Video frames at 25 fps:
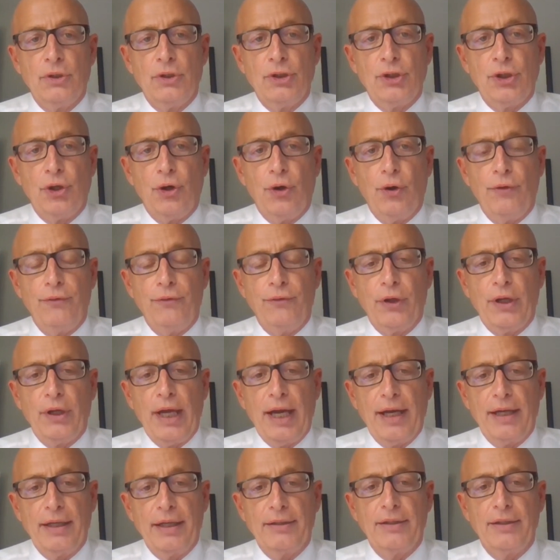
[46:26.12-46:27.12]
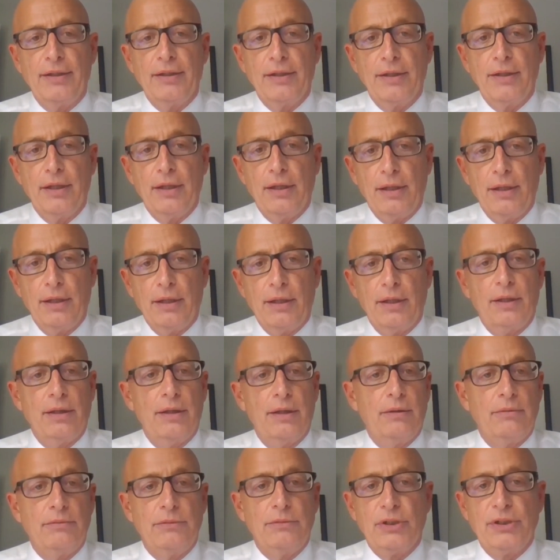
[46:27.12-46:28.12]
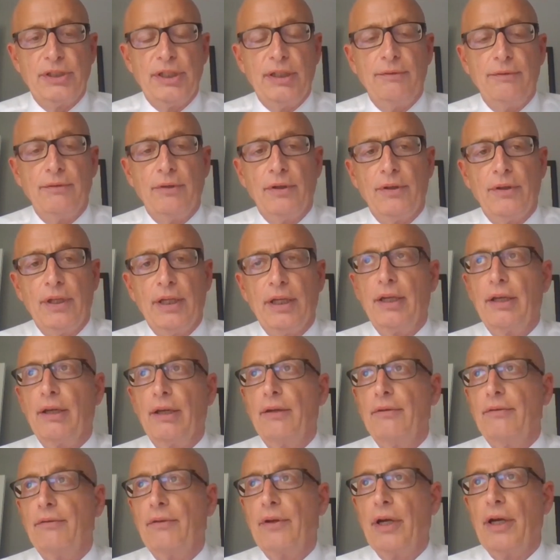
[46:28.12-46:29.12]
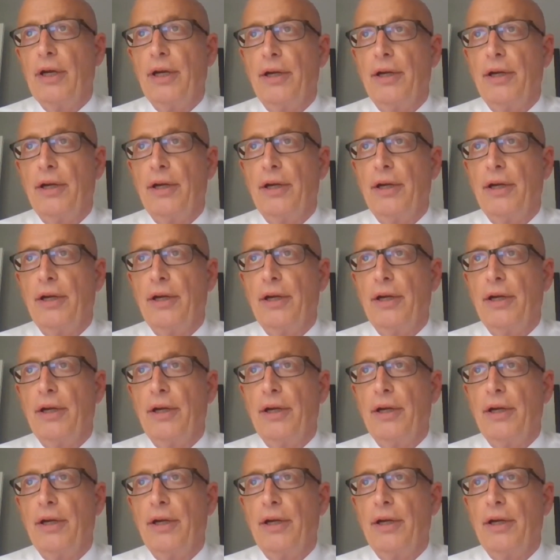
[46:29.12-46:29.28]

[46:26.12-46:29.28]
So if you got, just even think of,